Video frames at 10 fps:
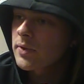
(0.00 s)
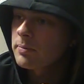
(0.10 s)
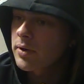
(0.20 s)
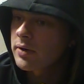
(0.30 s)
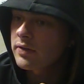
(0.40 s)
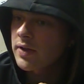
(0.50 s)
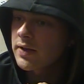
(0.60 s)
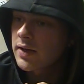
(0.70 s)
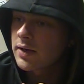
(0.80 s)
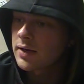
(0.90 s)
personal
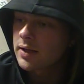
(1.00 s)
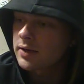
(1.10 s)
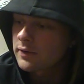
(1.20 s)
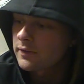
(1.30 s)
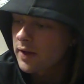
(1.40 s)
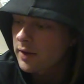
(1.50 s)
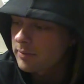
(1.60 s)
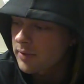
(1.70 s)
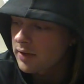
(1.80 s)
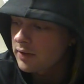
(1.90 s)
identity and
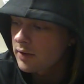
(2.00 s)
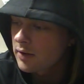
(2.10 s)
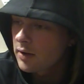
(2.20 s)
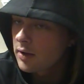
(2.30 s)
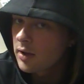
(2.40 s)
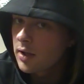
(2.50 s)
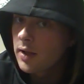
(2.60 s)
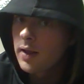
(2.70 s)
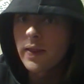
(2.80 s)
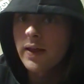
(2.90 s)
development.
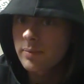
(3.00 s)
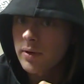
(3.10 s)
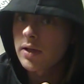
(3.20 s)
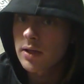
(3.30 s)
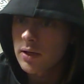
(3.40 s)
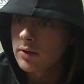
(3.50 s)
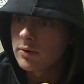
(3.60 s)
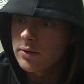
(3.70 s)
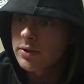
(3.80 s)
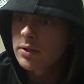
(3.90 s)
That's been
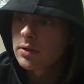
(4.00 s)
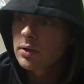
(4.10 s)
huge.